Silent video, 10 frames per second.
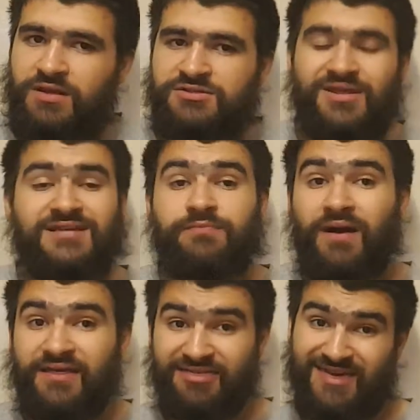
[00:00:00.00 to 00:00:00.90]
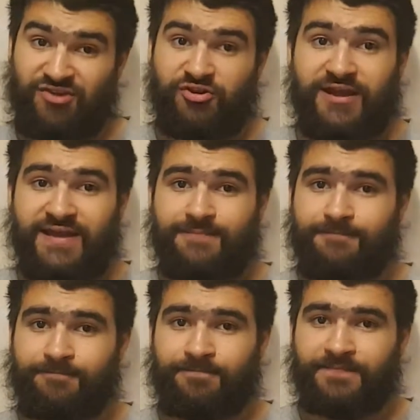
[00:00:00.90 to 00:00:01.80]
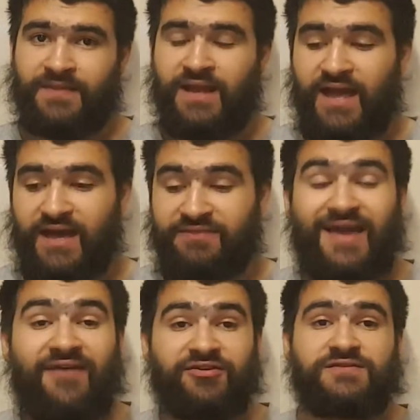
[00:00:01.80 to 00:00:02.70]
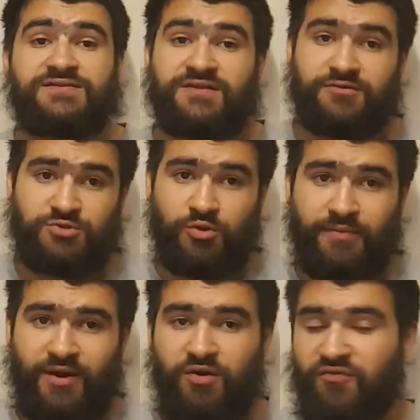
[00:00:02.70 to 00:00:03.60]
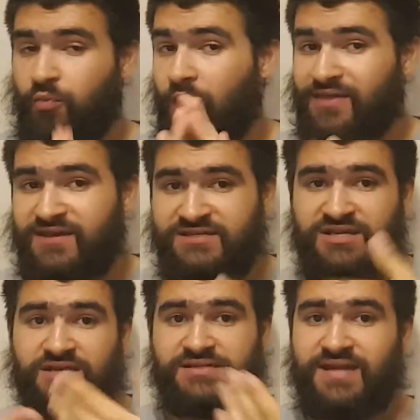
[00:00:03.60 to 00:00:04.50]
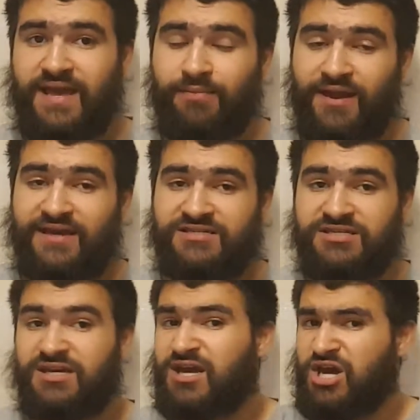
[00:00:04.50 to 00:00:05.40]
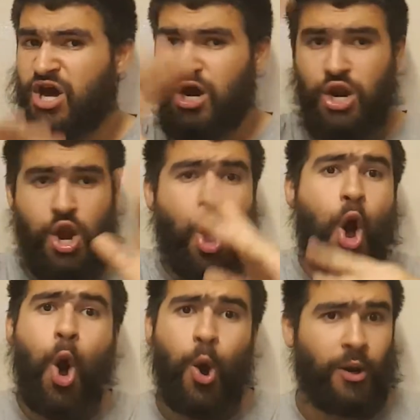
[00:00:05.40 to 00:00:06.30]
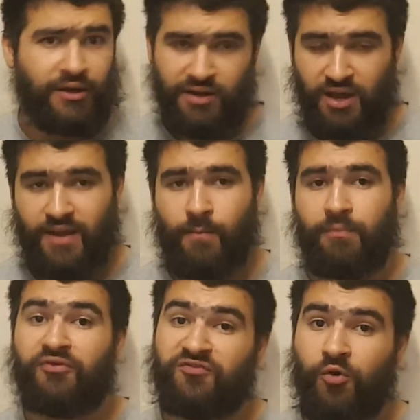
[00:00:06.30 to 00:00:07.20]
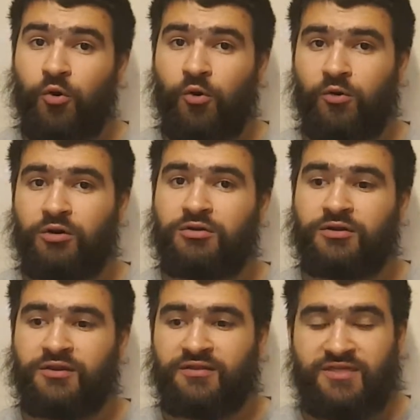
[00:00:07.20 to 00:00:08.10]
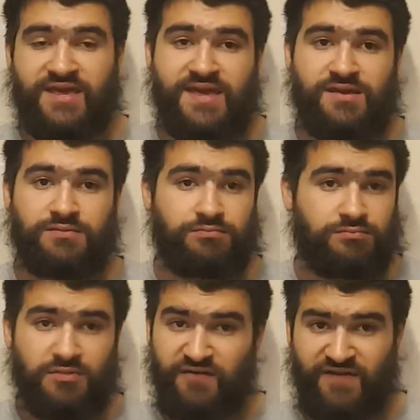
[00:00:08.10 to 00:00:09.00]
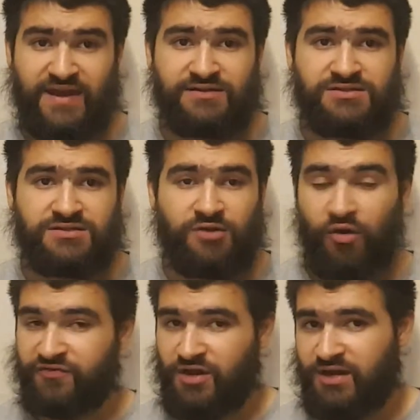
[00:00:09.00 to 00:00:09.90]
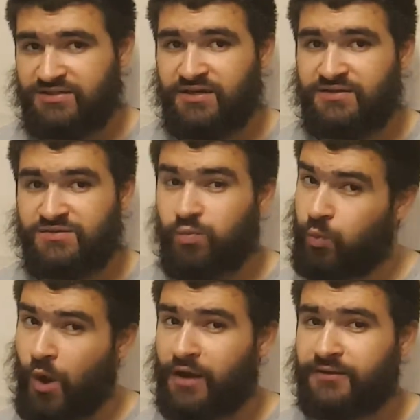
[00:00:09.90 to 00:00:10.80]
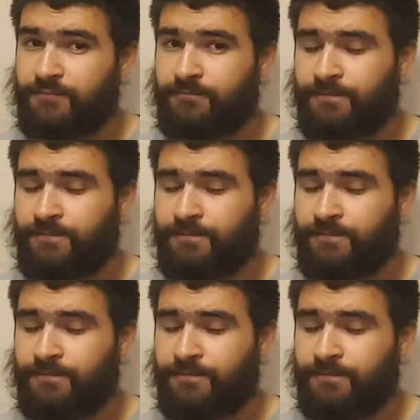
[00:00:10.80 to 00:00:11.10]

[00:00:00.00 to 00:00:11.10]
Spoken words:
So that's my theory, and the evidence that I was talking about of why this doesn't take place a long time before the events of Darksiders 1,